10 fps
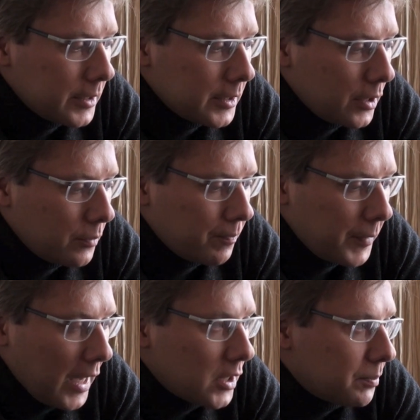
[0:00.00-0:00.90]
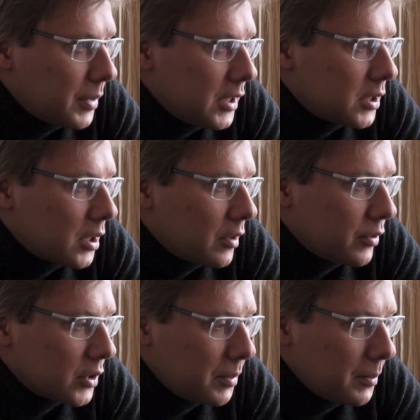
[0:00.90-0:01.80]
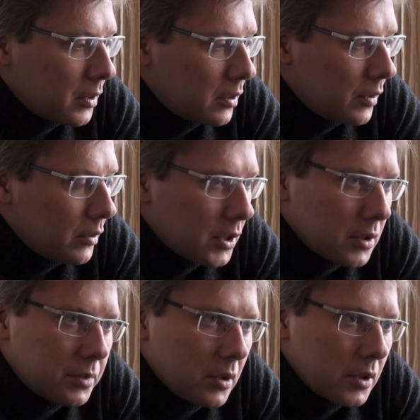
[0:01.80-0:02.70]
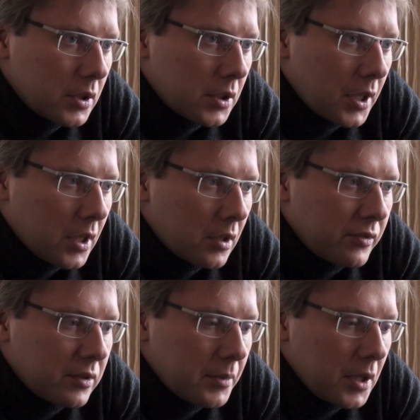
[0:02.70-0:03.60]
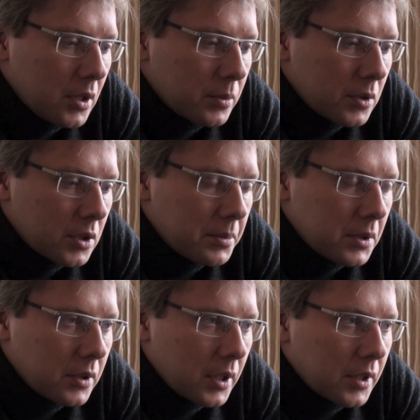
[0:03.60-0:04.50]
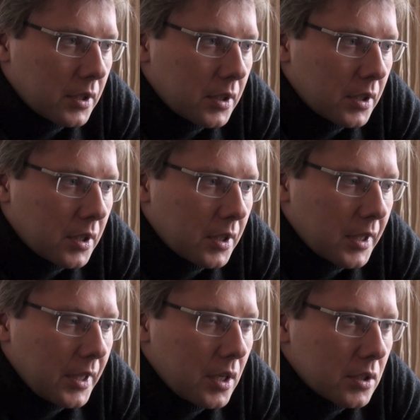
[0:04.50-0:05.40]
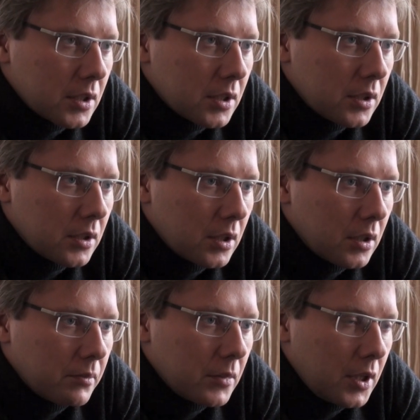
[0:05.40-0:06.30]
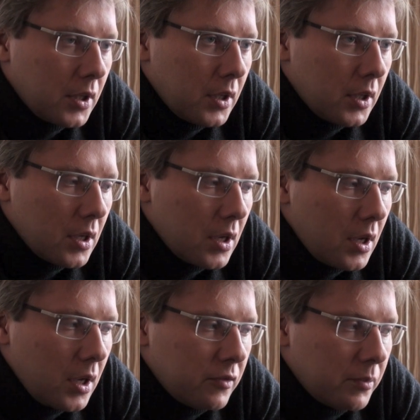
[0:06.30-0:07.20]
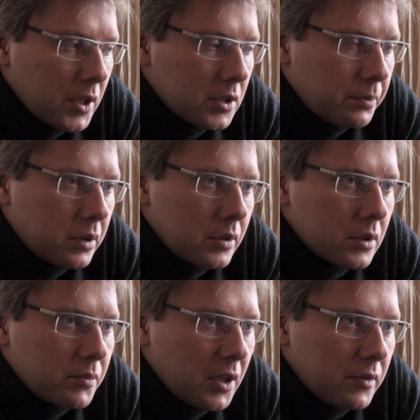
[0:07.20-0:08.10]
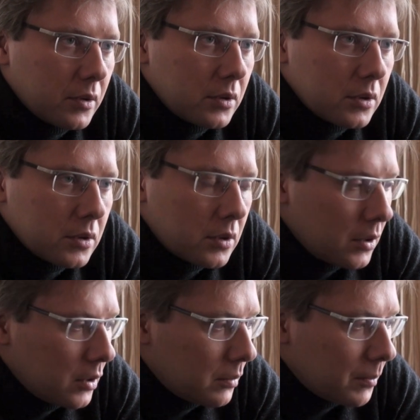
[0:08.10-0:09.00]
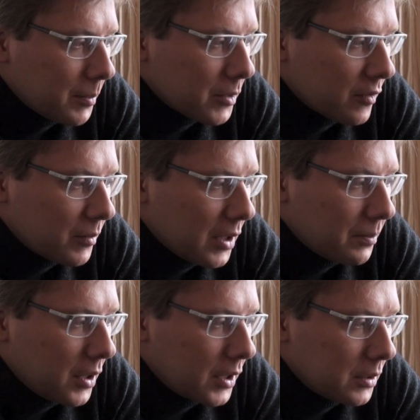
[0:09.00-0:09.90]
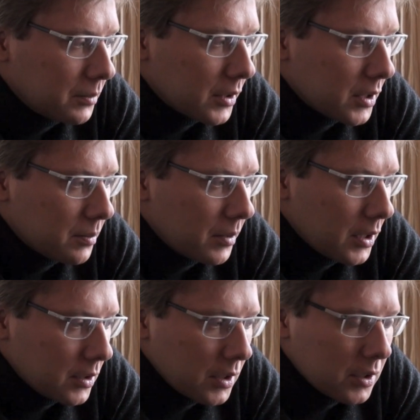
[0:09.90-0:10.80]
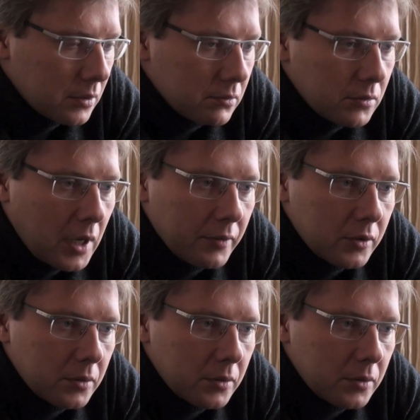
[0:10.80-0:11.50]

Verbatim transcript: So it's, it's uh, for the people who vote, it's a protest, and for me it was absolutely clear that uh, if my supporters, my voters, members of my party participate, that I have